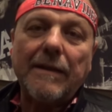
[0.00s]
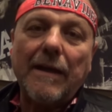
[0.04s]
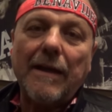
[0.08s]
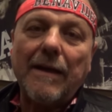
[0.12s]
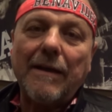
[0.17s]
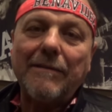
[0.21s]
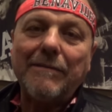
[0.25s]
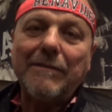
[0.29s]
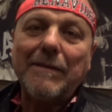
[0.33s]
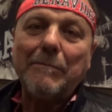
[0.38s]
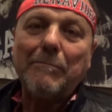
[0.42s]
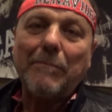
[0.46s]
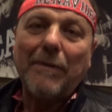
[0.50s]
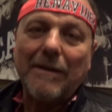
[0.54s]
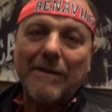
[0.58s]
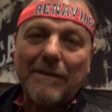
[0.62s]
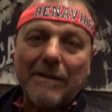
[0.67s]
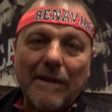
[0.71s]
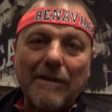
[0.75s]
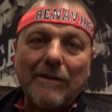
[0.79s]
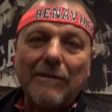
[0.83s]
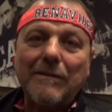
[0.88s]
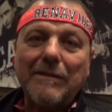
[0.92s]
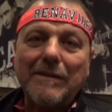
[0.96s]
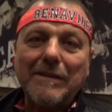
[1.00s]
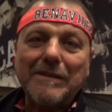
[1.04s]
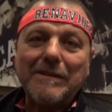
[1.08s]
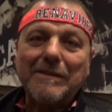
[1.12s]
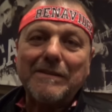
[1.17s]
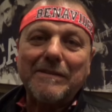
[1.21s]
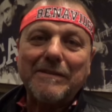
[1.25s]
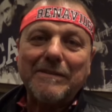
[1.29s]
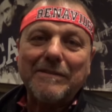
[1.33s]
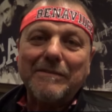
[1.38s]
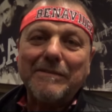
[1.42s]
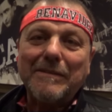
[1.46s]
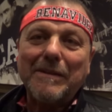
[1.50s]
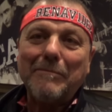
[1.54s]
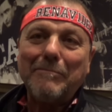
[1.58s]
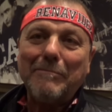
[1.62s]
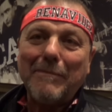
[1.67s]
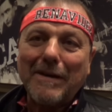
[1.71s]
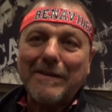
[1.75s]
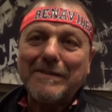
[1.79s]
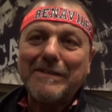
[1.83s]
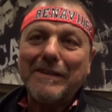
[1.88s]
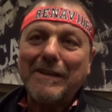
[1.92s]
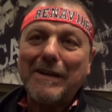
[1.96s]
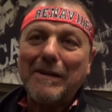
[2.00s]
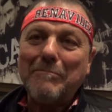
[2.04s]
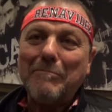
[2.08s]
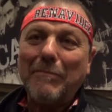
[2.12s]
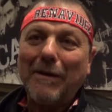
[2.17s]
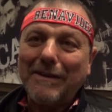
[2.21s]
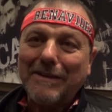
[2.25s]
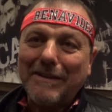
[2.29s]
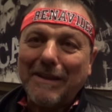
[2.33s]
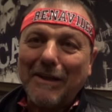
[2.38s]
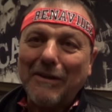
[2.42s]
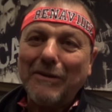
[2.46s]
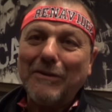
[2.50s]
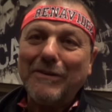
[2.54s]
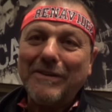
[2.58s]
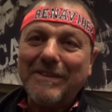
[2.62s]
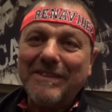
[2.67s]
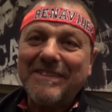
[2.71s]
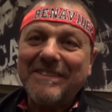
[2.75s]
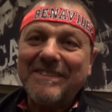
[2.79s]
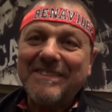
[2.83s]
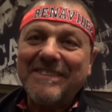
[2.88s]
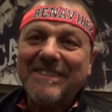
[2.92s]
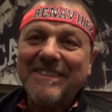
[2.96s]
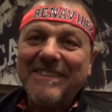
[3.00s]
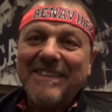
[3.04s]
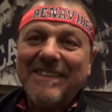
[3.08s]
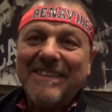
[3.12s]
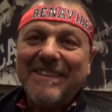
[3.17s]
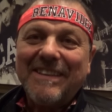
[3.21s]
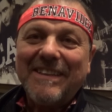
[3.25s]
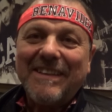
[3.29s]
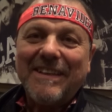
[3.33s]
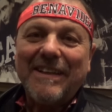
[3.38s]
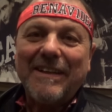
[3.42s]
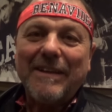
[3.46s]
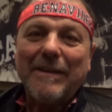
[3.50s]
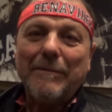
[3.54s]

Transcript: You have the pantalones the Mexican pantalones, yeah.